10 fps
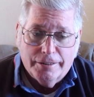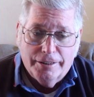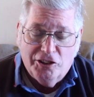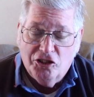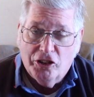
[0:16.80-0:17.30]

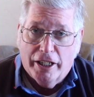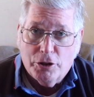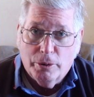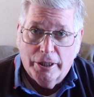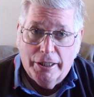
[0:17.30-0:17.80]
this is
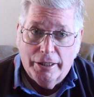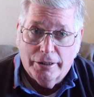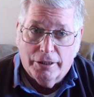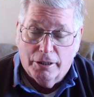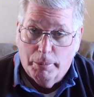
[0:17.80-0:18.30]
actually
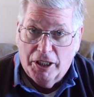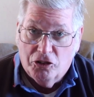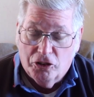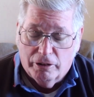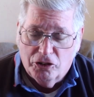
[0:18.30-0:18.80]
going to be a
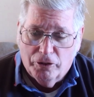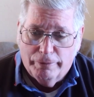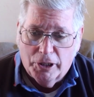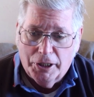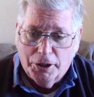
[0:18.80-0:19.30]
series of
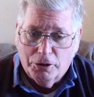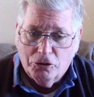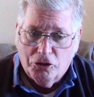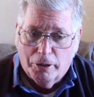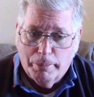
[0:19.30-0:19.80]

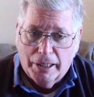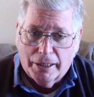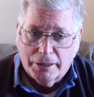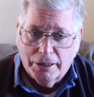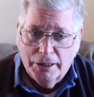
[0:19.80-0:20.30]
videos
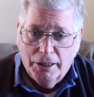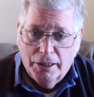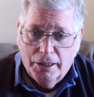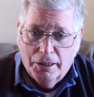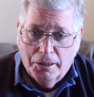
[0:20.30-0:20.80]
about
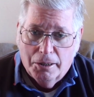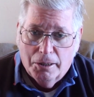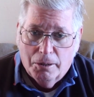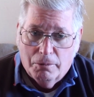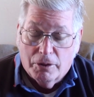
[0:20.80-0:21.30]

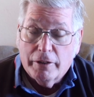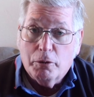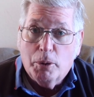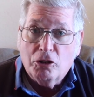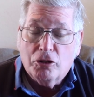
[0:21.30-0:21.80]
one of
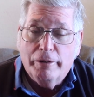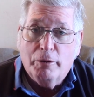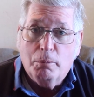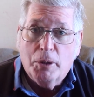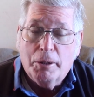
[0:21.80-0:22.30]
the most
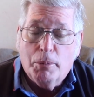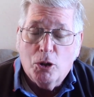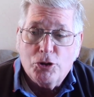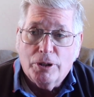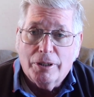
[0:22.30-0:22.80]

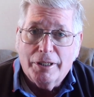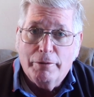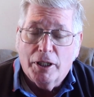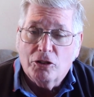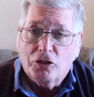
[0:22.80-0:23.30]
emotional
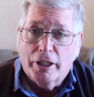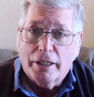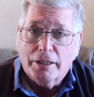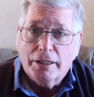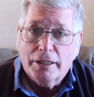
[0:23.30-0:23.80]
events
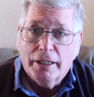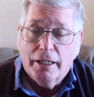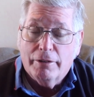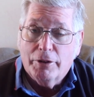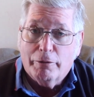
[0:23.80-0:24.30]
that
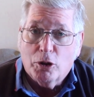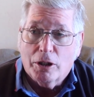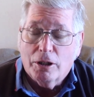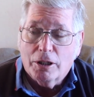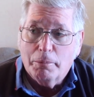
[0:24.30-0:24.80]
have ever
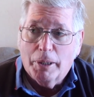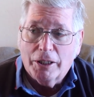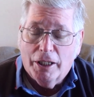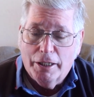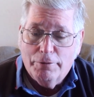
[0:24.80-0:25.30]
occurred in my
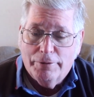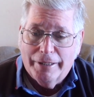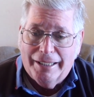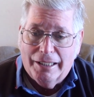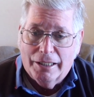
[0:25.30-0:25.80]
life,
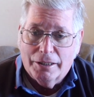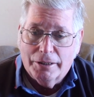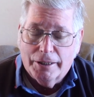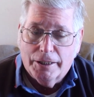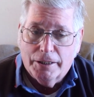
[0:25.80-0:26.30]

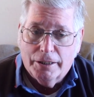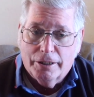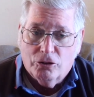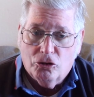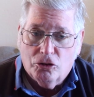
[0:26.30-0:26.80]
and
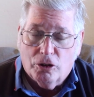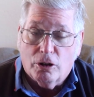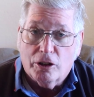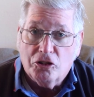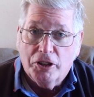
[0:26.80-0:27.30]
it's
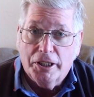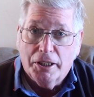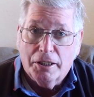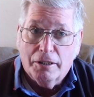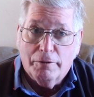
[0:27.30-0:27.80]
courtesy
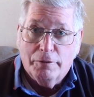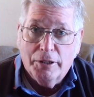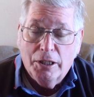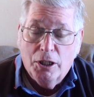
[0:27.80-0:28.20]
of